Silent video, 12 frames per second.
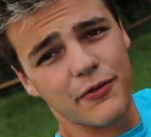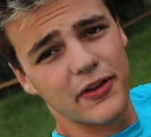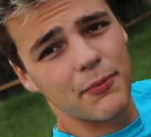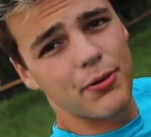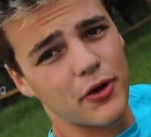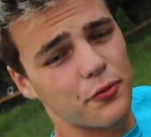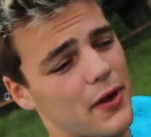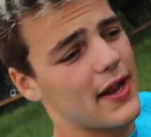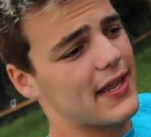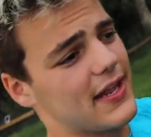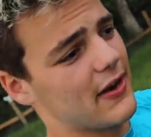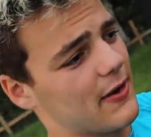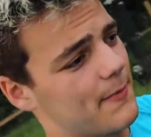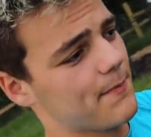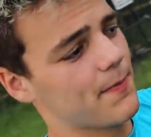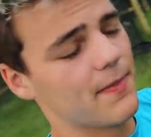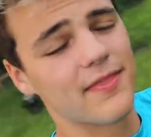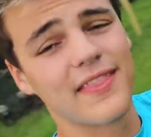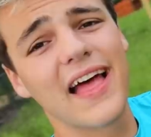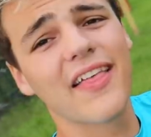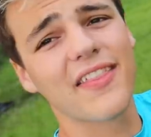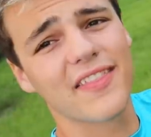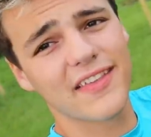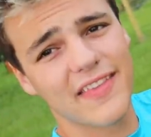I was gonna put it right here. Now
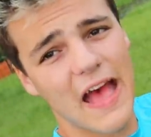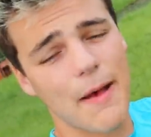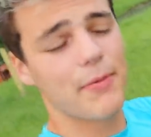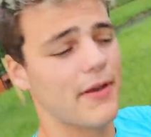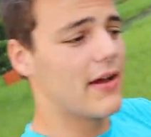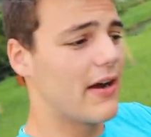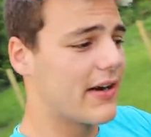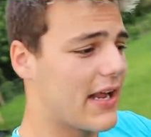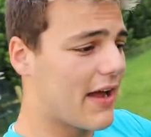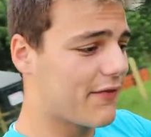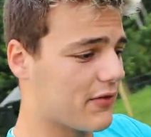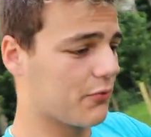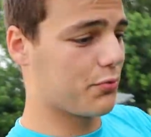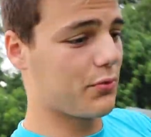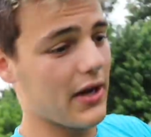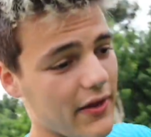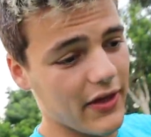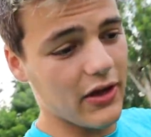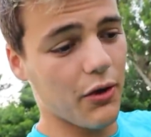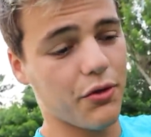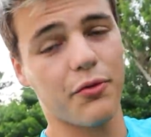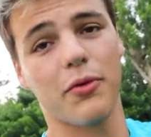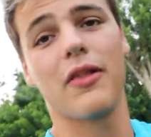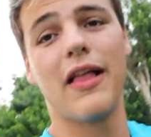that this happened, I'm gonna have to really go
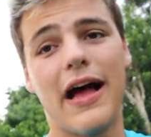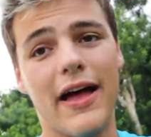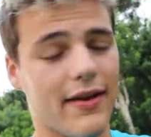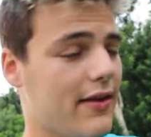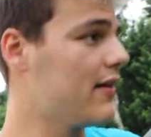through a lot,